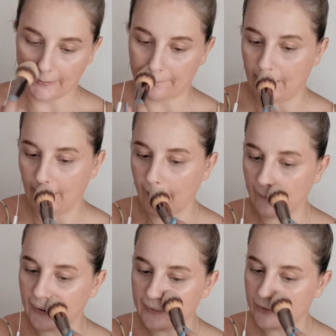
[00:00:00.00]
And
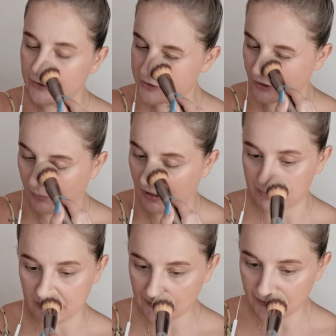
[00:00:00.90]
below my nose on my
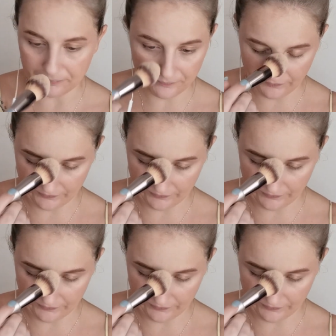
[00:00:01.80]
upper lip.